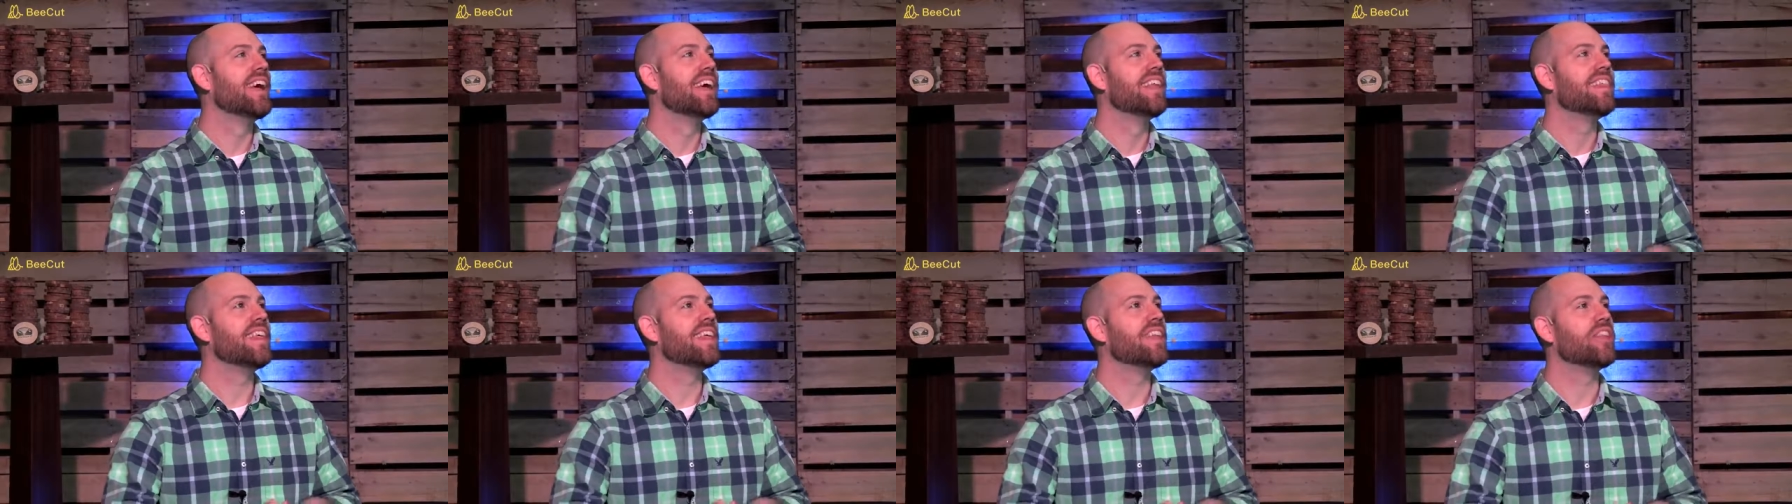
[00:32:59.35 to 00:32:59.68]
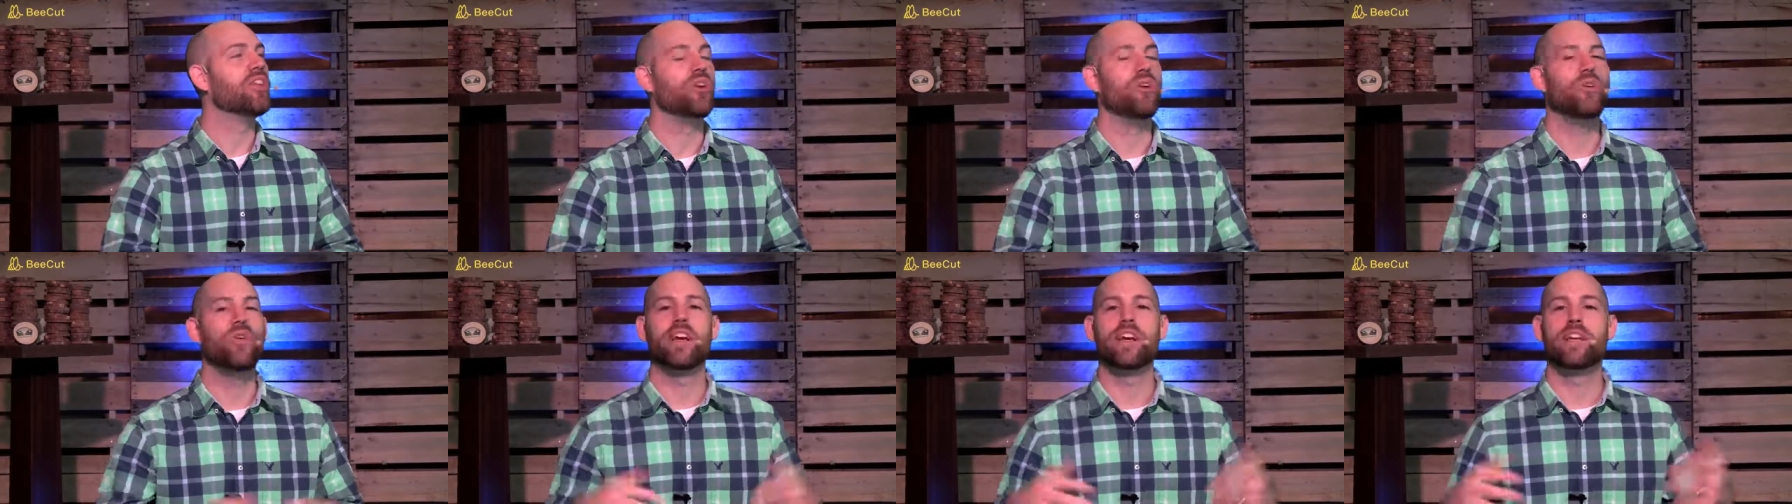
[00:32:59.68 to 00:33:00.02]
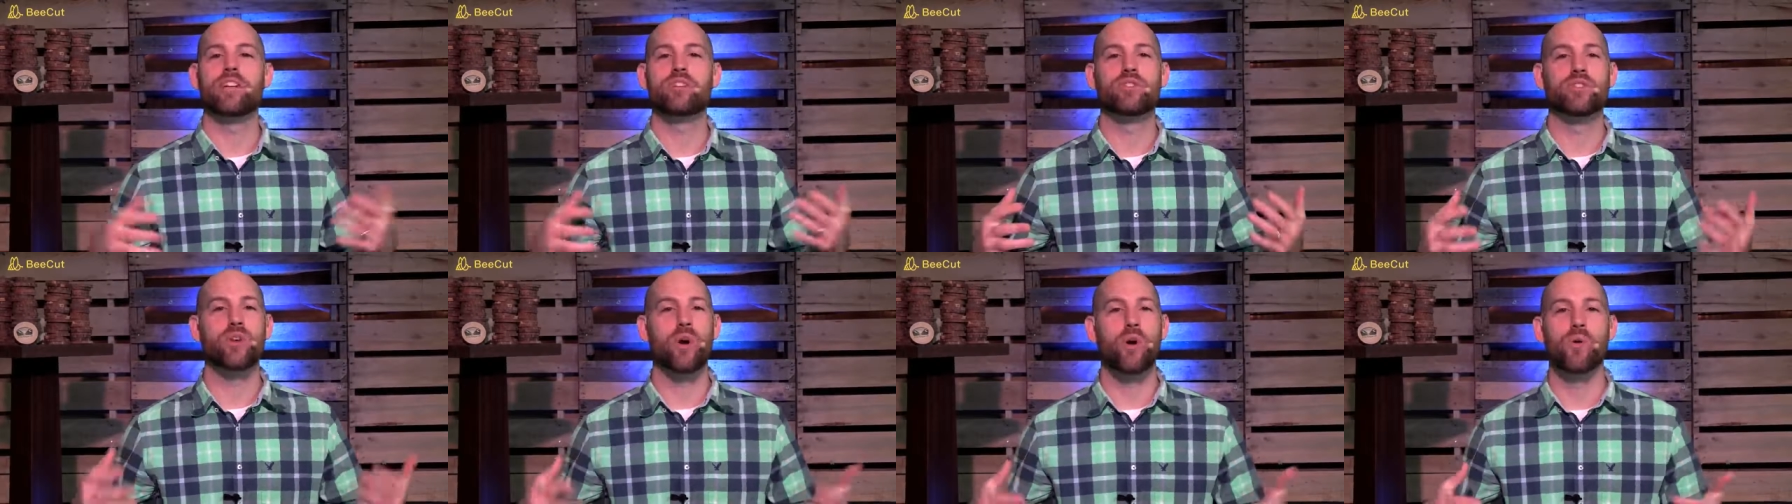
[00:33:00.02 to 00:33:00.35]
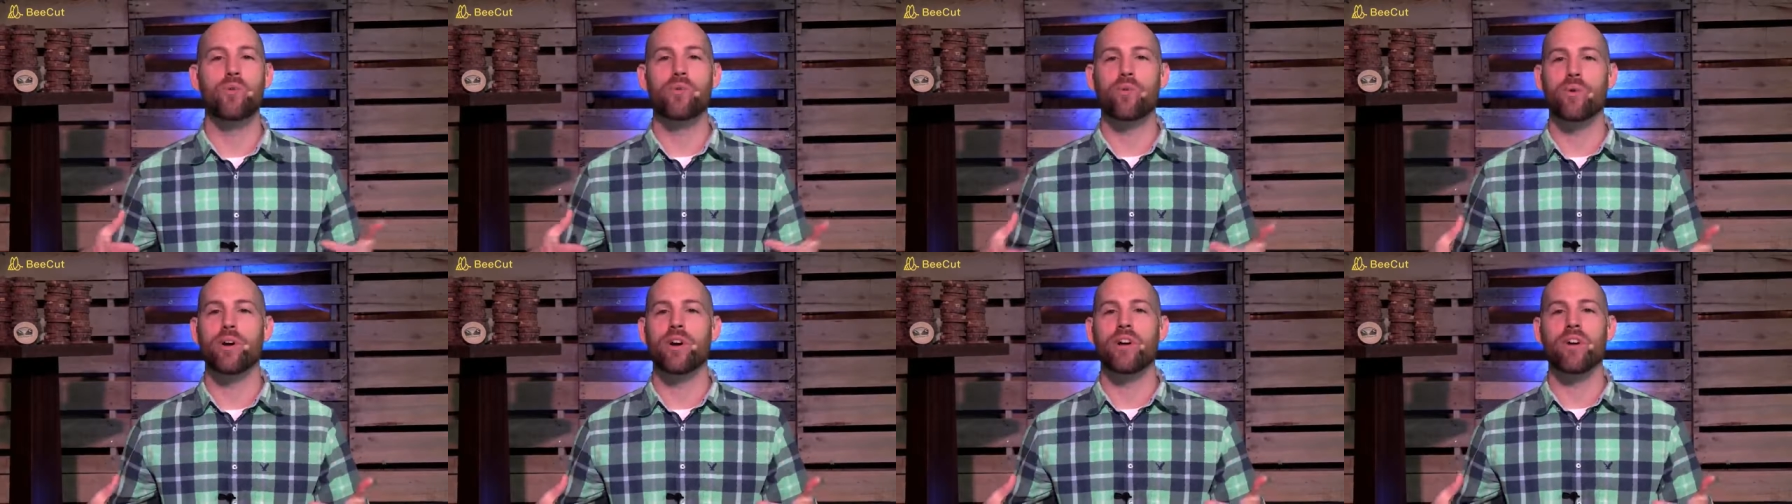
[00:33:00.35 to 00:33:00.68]
that the eunuch is so
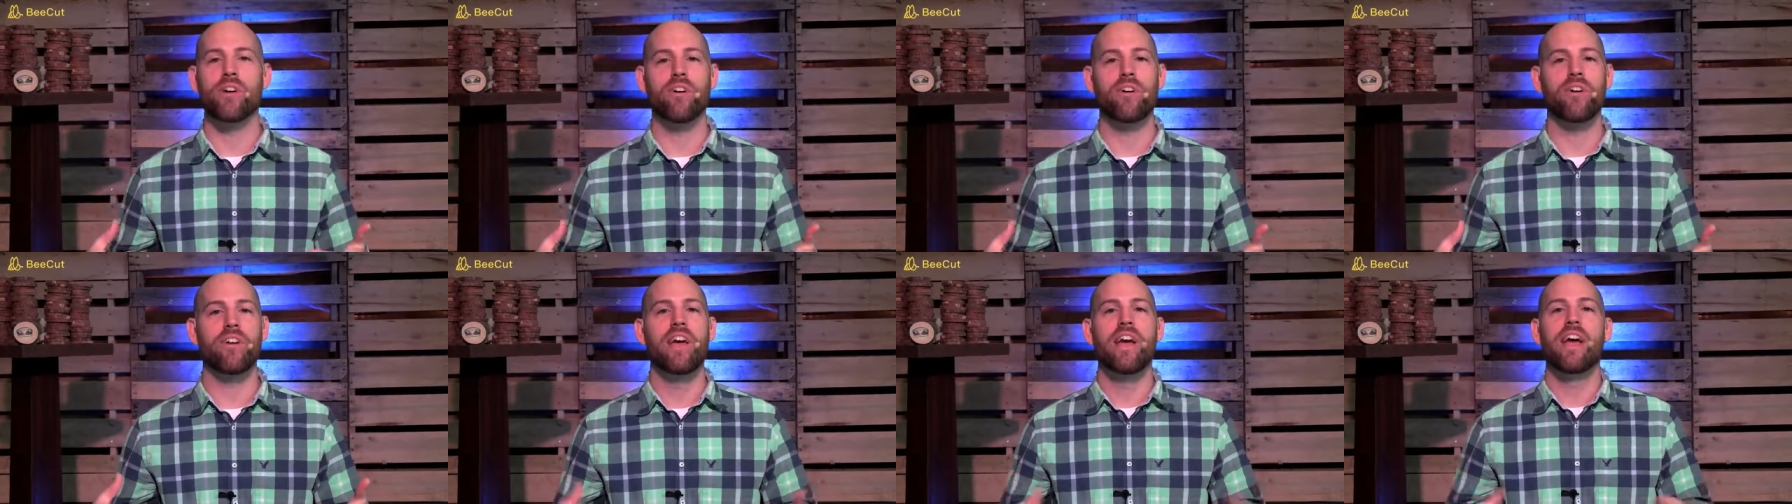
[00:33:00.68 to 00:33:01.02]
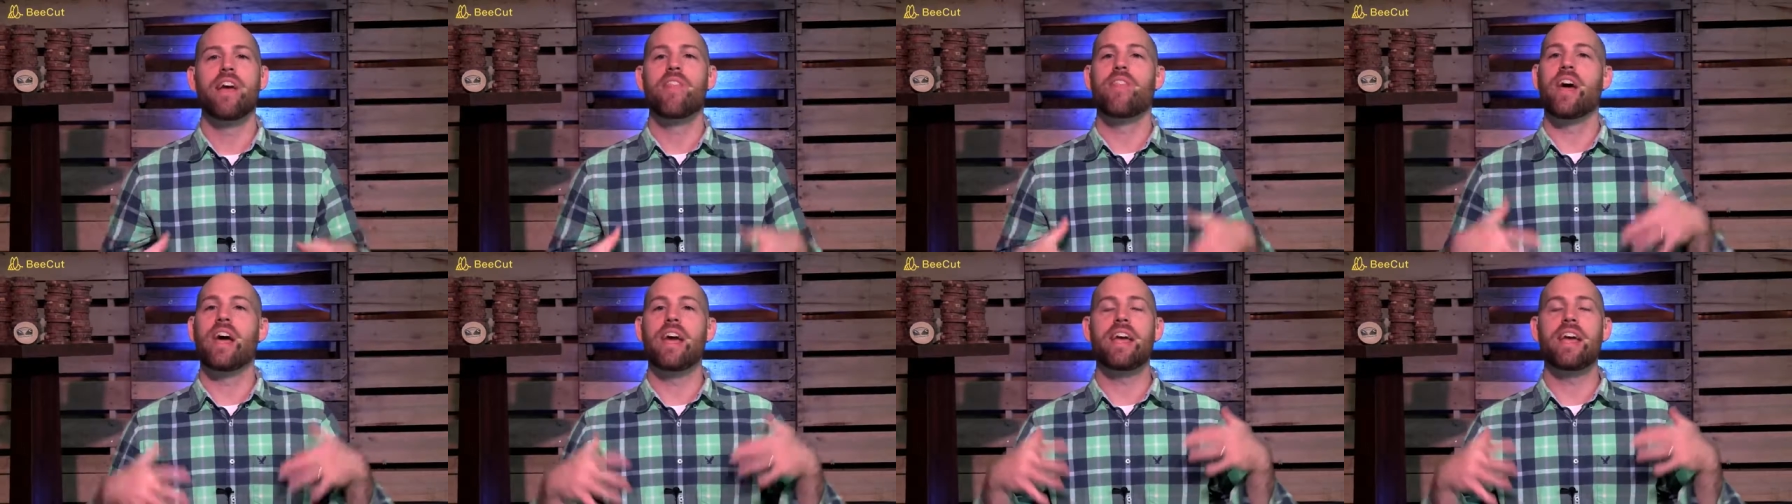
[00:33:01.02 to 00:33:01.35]
thrilled that